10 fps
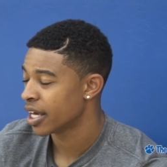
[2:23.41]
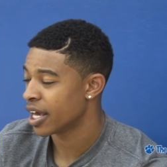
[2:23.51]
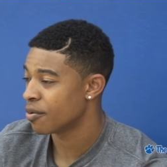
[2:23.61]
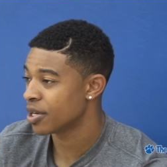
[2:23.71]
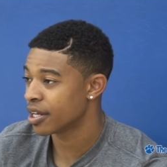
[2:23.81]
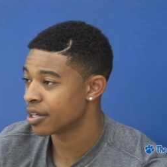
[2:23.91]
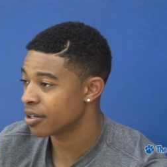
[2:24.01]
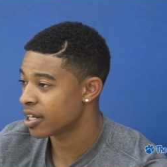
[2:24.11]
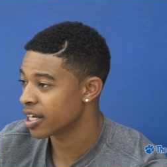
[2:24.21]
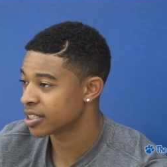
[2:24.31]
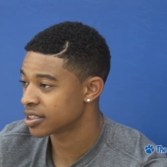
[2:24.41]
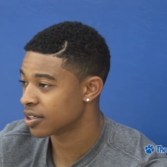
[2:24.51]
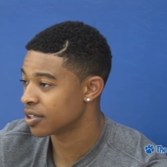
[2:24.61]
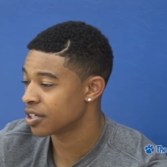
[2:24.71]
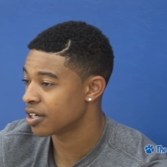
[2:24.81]
and we didn't do that.
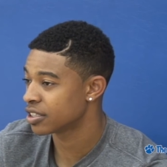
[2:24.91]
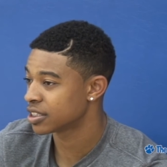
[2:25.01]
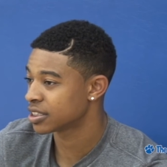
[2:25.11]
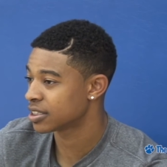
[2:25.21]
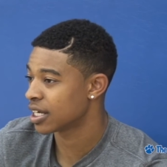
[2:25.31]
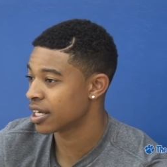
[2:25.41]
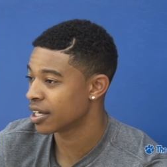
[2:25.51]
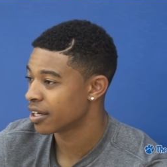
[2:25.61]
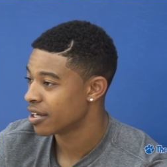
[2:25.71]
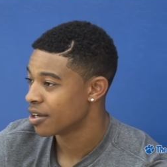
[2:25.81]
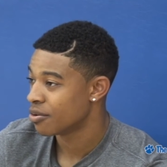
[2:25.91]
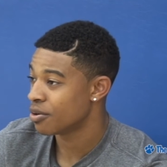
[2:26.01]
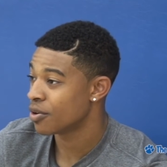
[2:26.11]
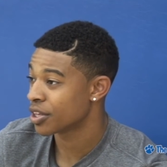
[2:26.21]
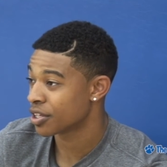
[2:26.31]
So you know, it's just like we
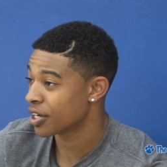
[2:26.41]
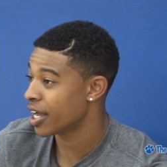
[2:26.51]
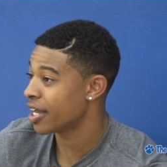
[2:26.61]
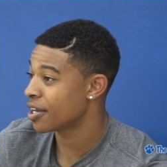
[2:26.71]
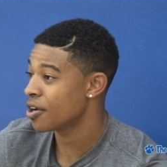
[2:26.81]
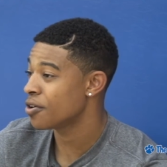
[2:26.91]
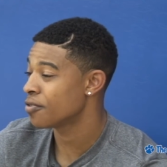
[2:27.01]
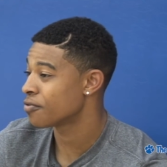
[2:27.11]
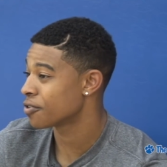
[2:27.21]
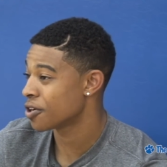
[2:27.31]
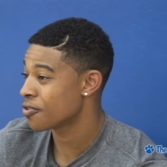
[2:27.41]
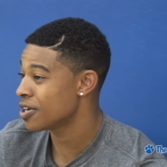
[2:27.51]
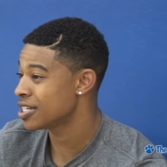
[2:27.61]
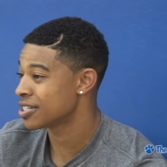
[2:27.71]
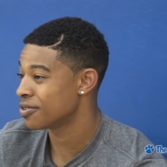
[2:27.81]
went 38-0 for no
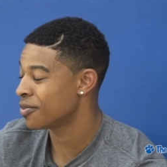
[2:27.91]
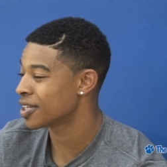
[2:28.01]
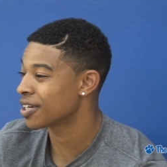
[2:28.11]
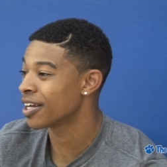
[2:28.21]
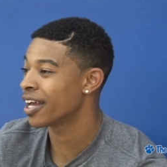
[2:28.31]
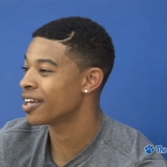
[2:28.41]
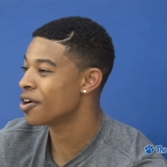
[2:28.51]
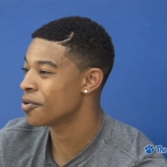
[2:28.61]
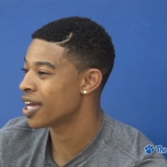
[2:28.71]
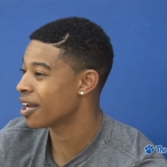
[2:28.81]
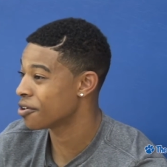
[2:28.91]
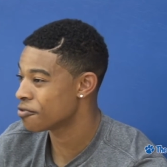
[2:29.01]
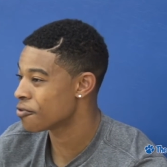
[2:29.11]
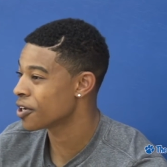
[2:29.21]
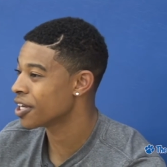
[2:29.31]
reason. We went 38-0. We got to go
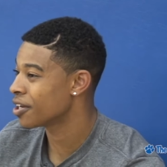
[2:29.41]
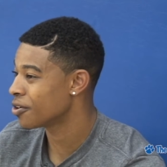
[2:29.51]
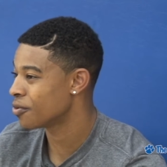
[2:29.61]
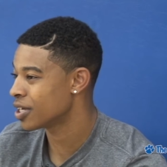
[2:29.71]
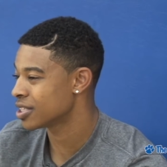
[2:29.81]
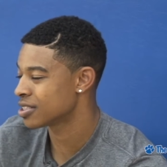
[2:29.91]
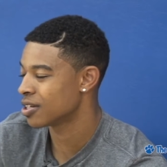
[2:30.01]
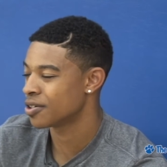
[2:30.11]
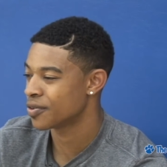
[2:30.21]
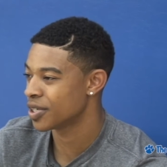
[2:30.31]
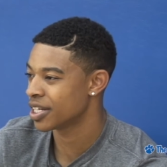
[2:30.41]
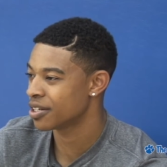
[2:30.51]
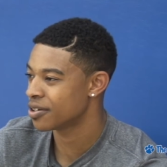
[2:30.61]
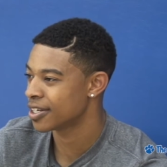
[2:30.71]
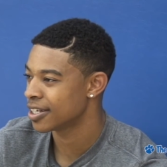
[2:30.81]
40-0 to win. So we didn't
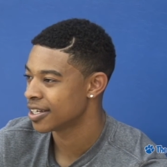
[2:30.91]
do it.